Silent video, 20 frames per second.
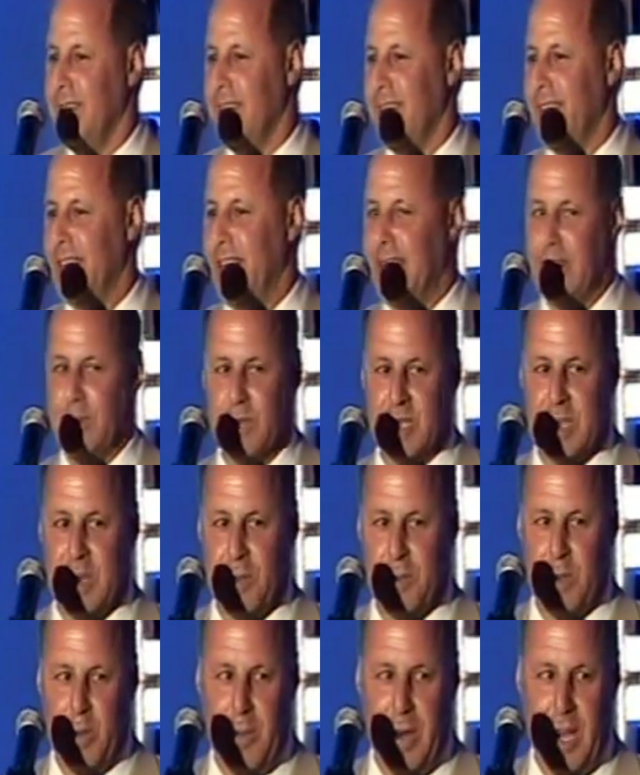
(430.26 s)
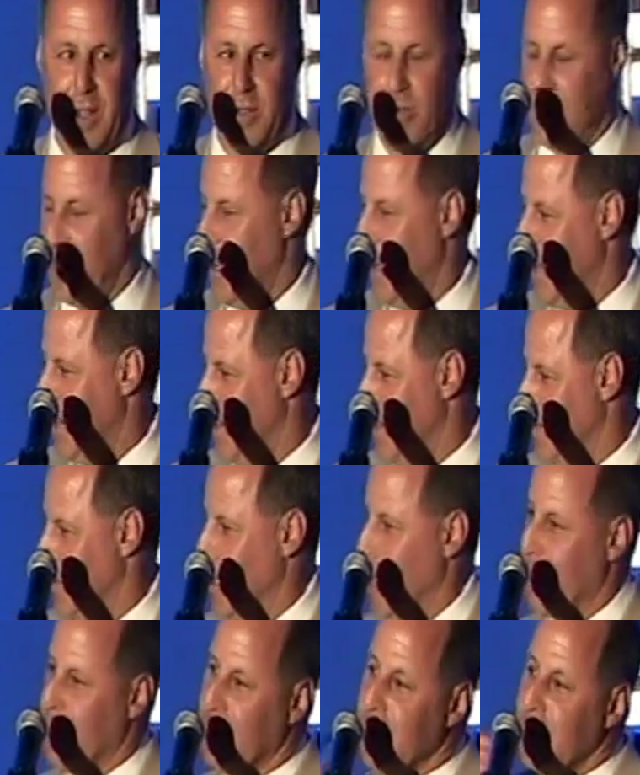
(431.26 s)
And then he was up to about 300 with
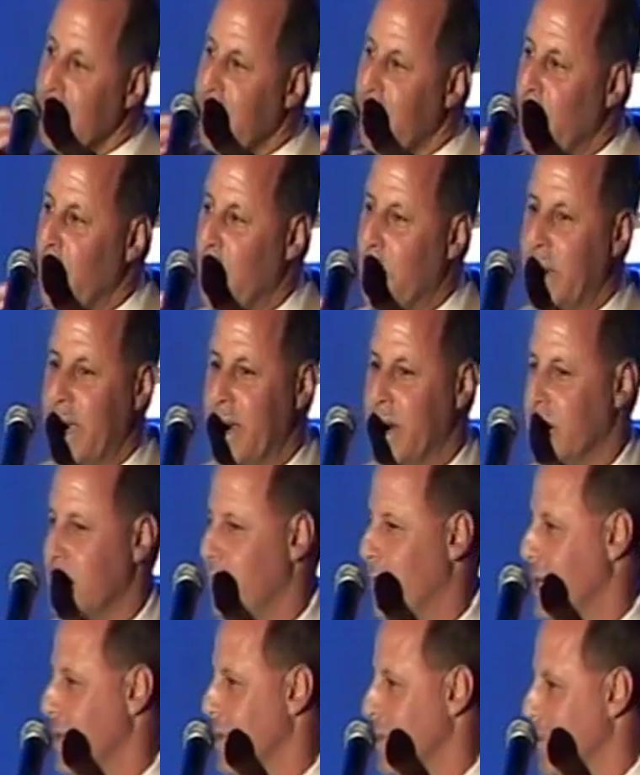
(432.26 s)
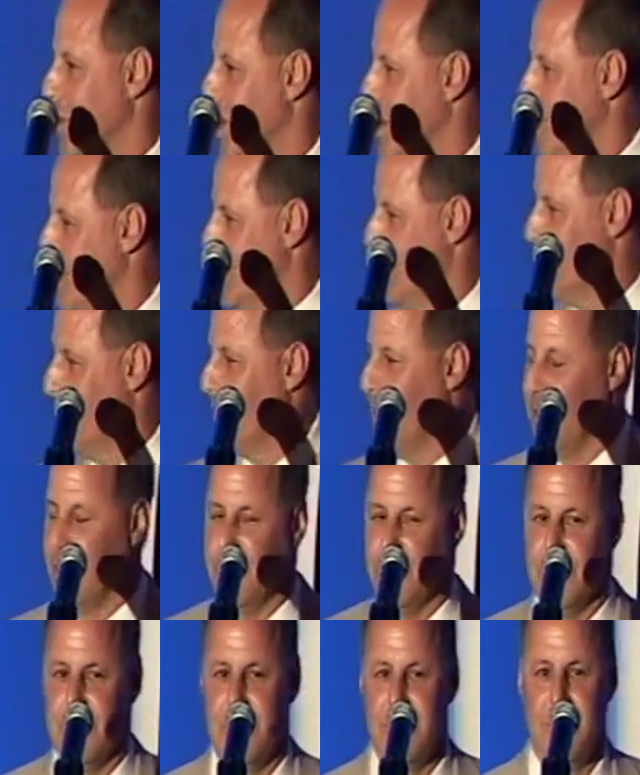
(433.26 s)
a full beard when he was playing with the
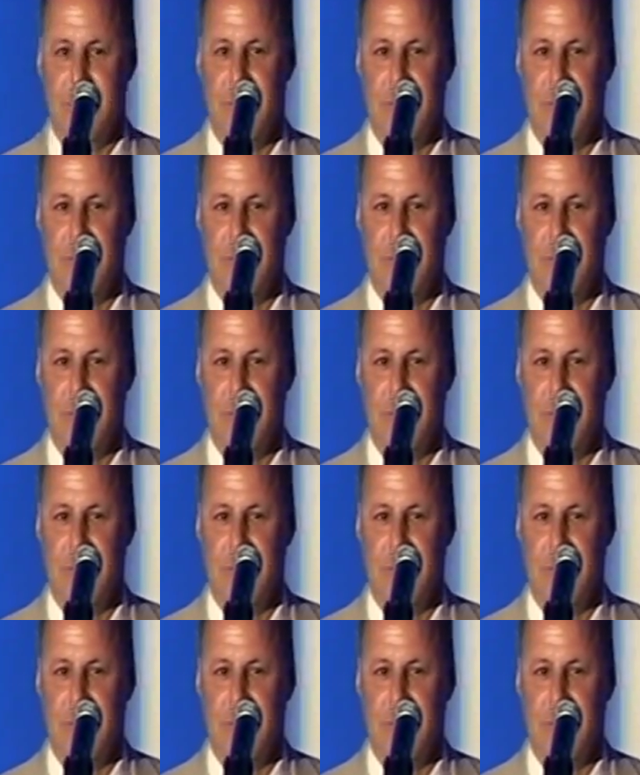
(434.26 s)
Cardinals.